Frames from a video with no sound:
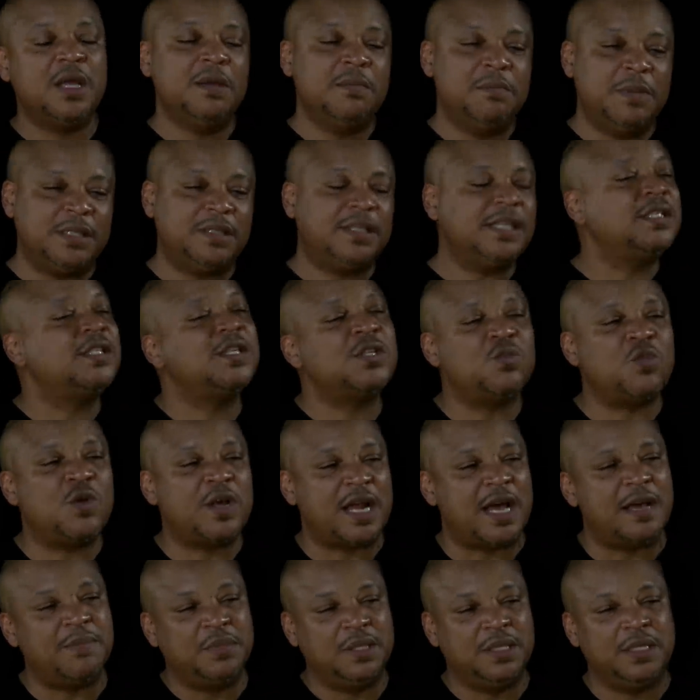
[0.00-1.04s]
but this is what
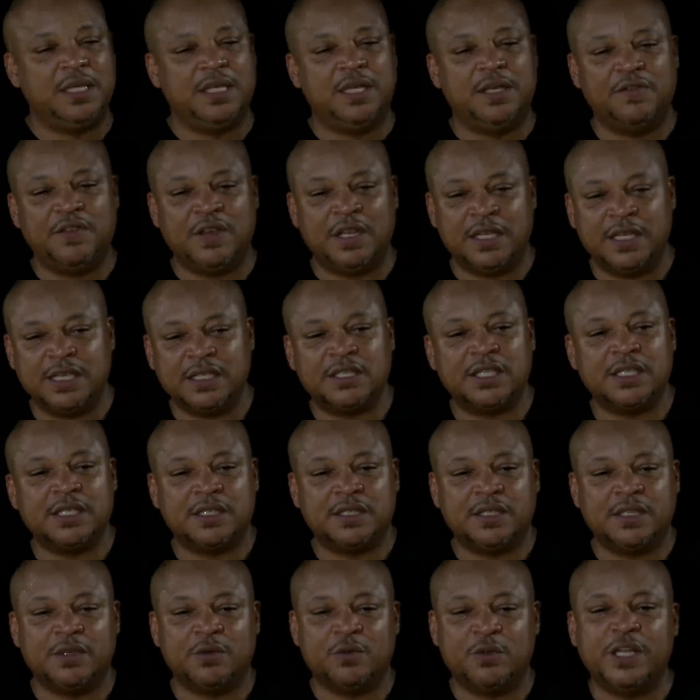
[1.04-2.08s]
I believe, and this
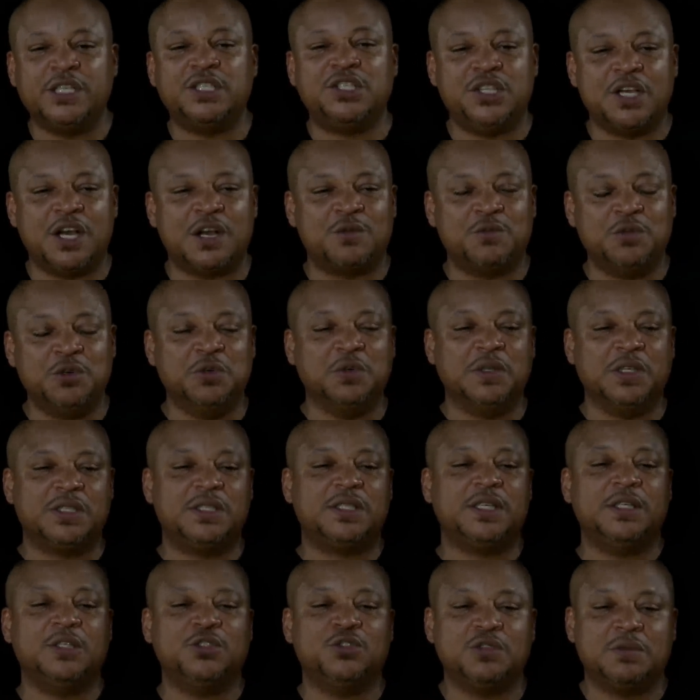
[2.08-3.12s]
is the rich young ruler
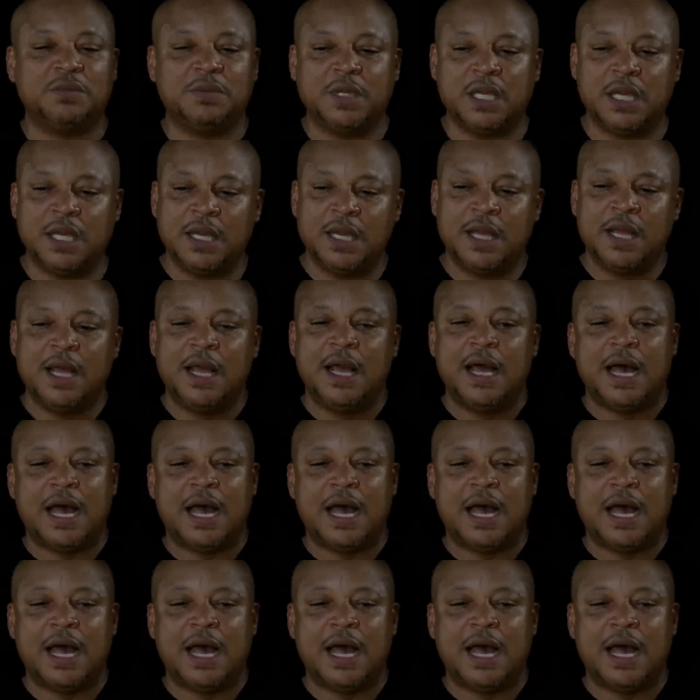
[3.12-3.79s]
syndrome. Mm-hmm.